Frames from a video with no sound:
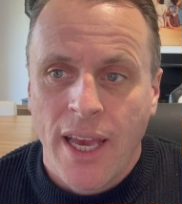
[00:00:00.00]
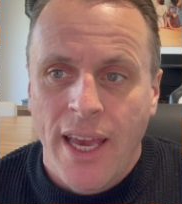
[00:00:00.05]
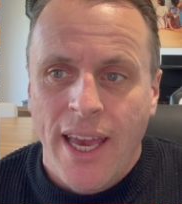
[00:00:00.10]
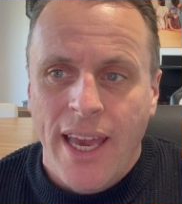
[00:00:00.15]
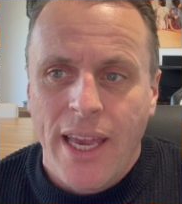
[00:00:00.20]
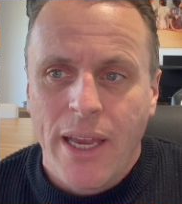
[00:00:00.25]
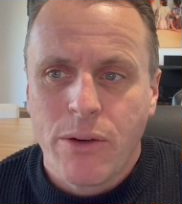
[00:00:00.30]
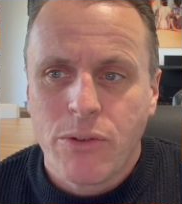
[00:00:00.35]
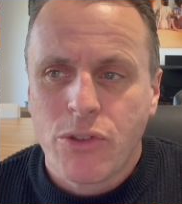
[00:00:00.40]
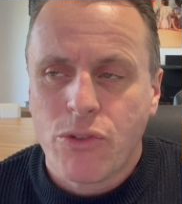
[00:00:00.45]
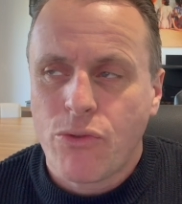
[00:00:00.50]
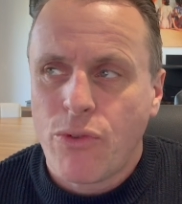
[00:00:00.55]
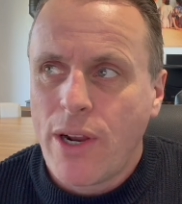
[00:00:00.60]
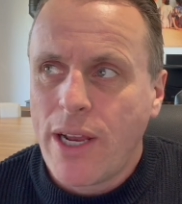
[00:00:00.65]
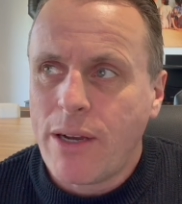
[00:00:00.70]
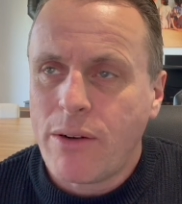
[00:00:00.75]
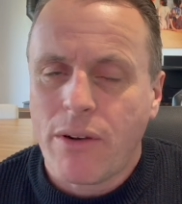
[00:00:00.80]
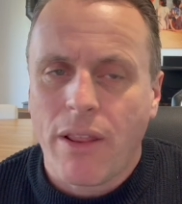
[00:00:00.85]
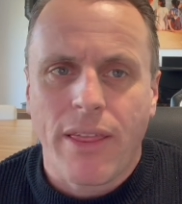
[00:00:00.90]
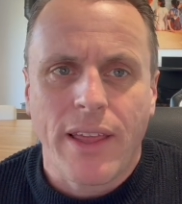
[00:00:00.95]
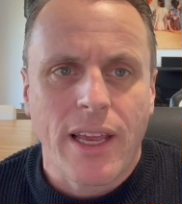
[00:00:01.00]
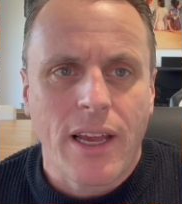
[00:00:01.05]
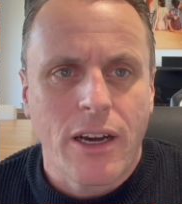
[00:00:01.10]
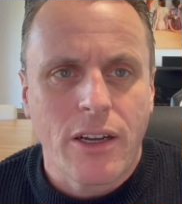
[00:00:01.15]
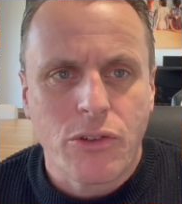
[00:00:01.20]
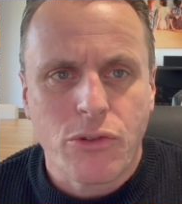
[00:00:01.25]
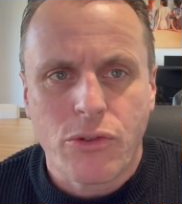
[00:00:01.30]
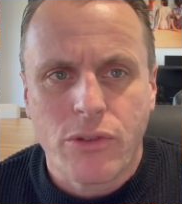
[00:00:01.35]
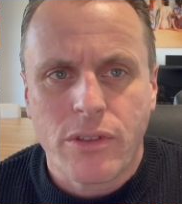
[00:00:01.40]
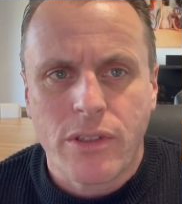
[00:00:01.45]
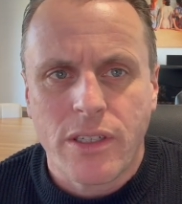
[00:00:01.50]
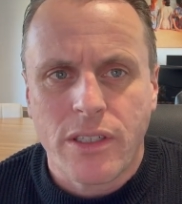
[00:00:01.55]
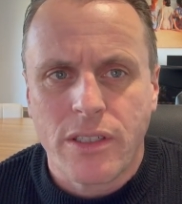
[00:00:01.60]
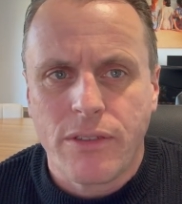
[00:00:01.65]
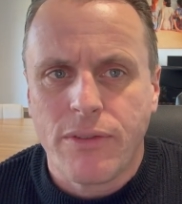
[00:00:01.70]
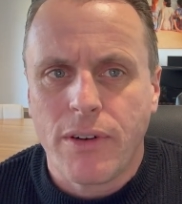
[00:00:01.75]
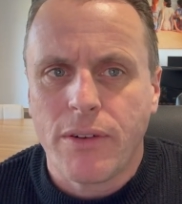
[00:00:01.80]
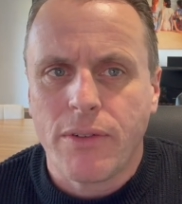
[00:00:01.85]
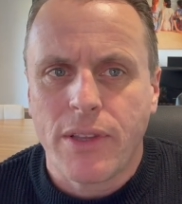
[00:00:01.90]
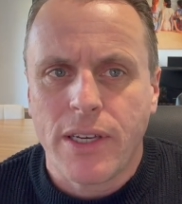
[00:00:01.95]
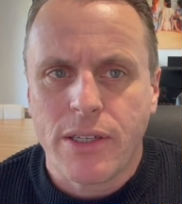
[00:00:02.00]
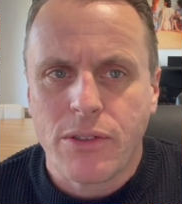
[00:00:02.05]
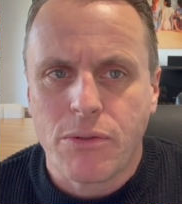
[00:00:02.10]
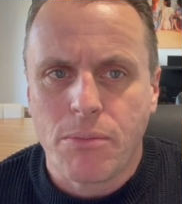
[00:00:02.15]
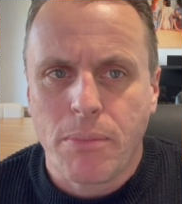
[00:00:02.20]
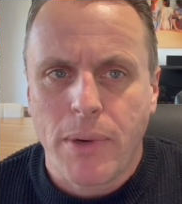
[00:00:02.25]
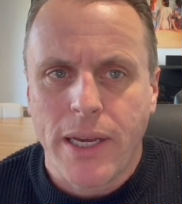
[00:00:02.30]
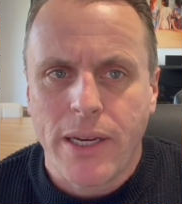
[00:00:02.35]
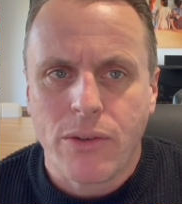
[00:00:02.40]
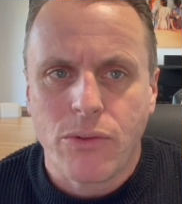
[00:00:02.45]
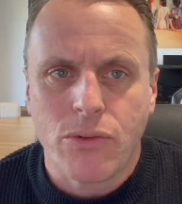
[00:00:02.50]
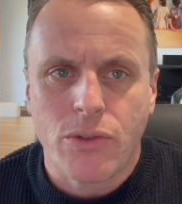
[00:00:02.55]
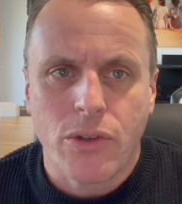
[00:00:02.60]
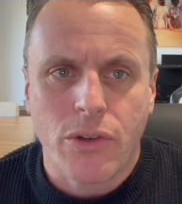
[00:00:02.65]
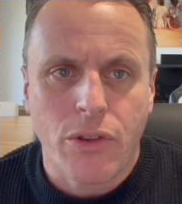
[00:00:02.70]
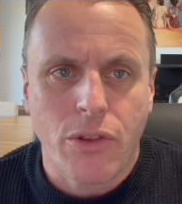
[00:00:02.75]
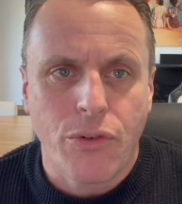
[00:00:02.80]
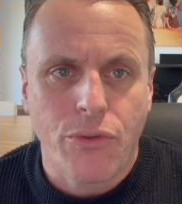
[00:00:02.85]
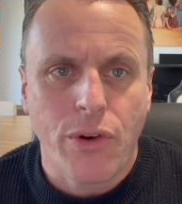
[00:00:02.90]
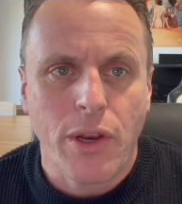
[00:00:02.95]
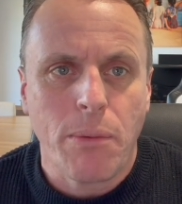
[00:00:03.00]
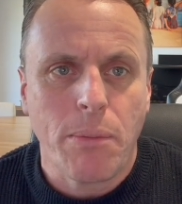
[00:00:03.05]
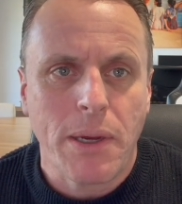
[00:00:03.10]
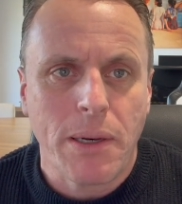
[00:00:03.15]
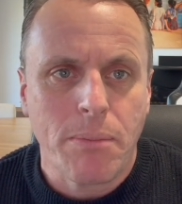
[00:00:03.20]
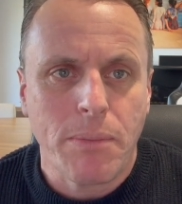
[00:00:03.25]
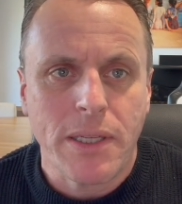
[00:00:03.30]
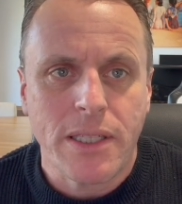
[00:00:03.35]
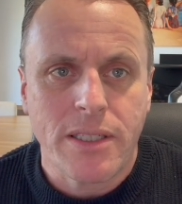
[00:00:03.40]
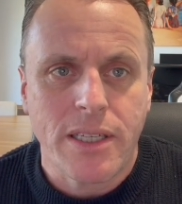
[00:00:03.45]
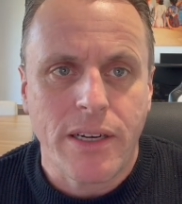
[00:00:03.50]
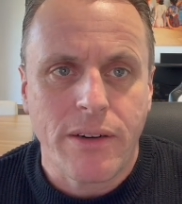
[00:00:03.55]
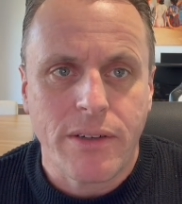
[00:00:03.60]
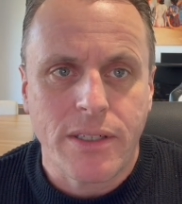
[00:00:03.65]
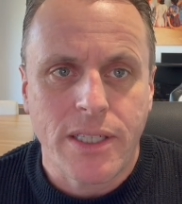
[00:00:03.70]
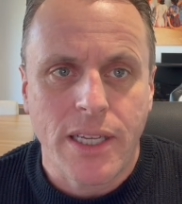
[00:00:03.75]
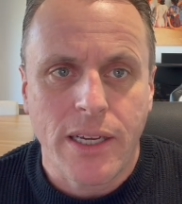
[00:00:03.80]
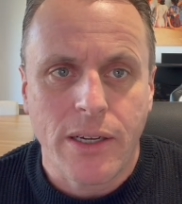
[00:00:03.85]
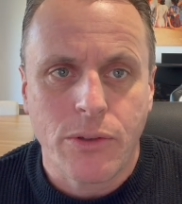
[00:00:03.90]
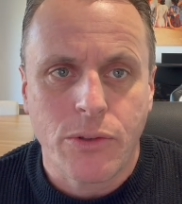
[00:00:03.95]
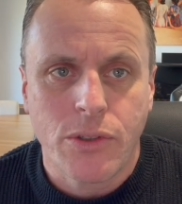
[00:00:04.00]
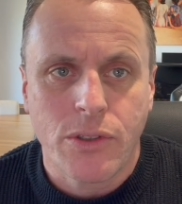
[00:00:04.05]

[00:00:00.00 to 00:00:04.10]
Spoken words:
It was around, I think, £135,000 on a 3-bed mid-terrace house.